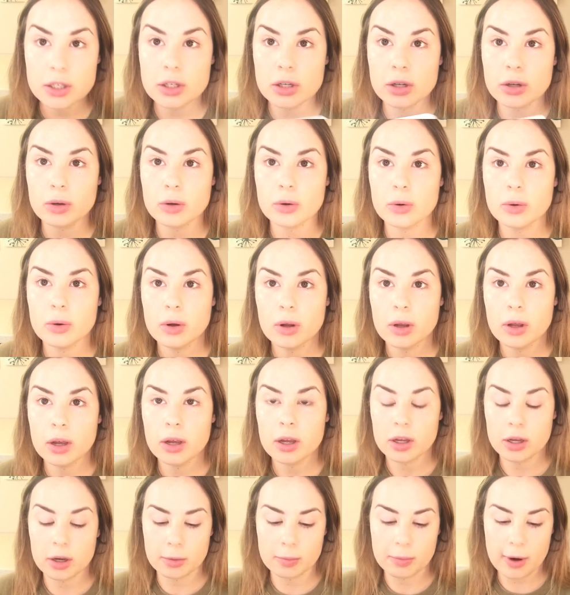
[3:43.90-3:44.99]
do
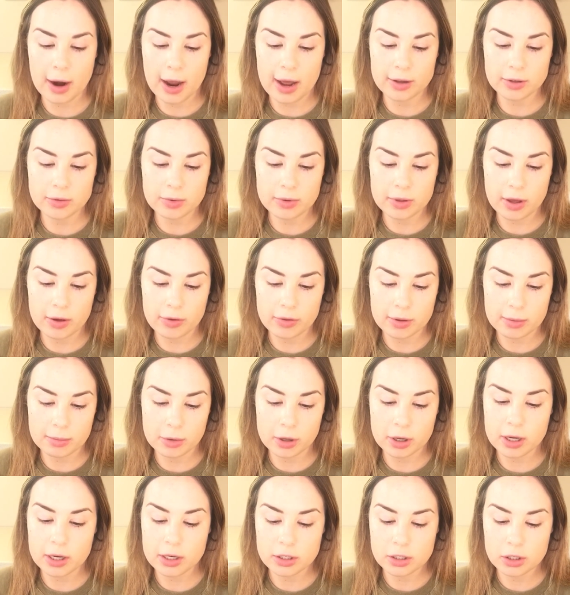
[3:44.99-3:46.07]
your brows without them
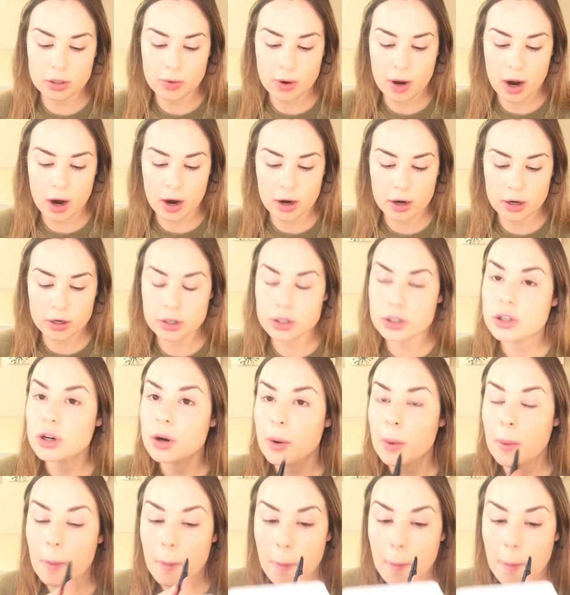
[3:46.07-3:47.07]
looking too harsh.